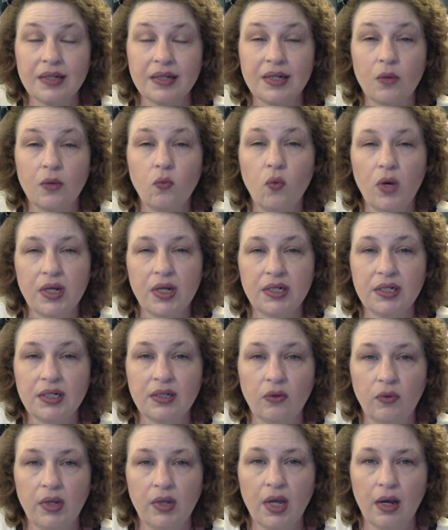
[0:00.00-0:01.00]
I was
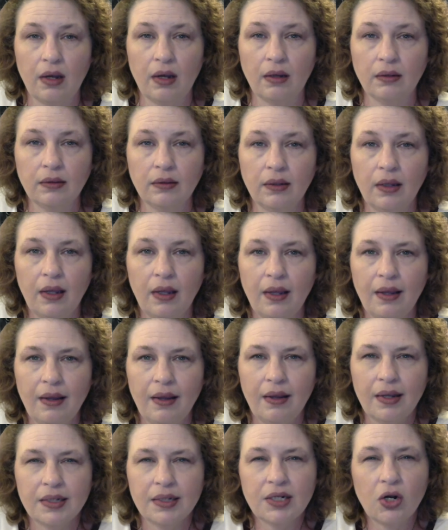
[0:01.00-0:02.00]
so young.
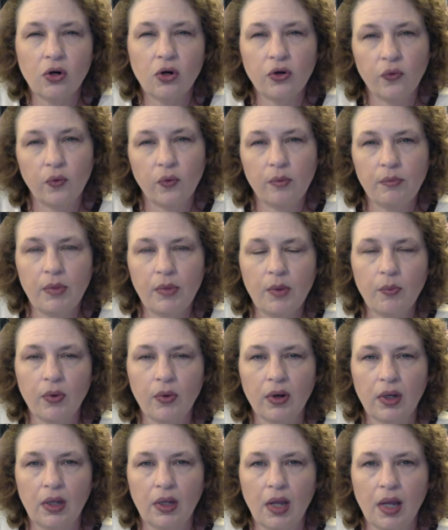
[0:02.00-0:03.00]
It's hard to remember
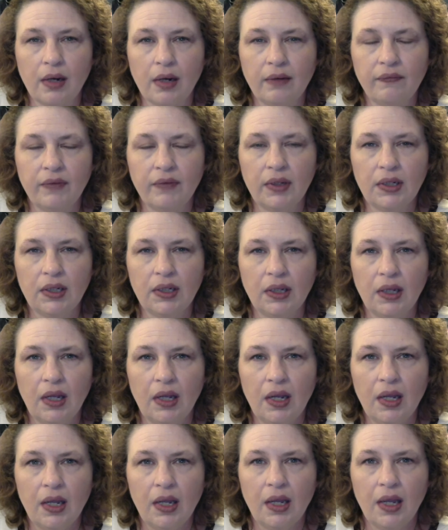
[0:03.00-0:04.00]
a lot of it.
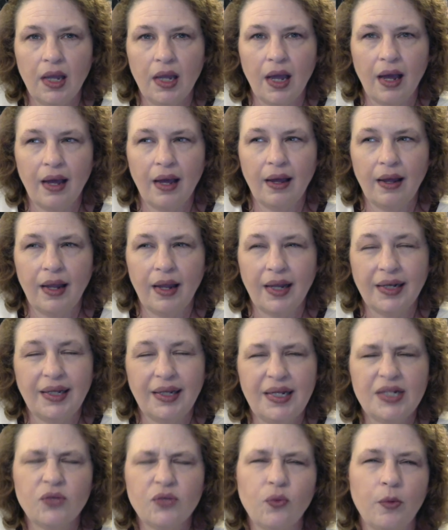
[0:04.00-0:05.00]
At
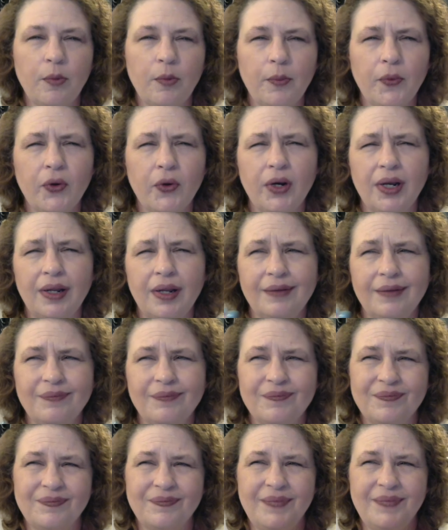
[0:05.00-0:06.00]
least remember it,
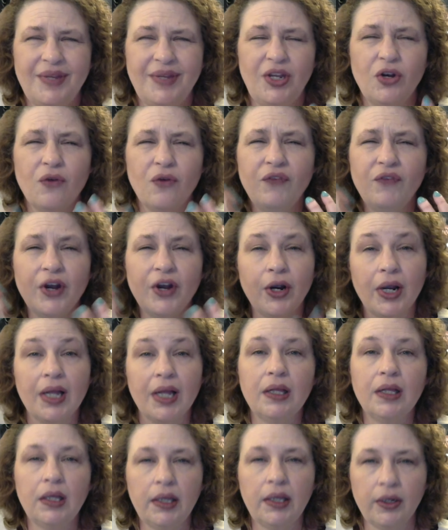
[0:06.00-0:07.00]
you know, very
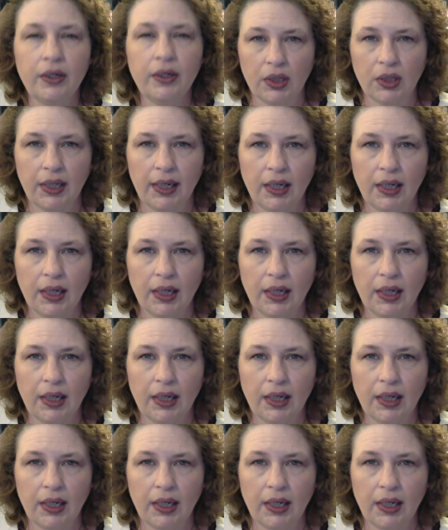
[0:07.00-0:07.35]
clearly.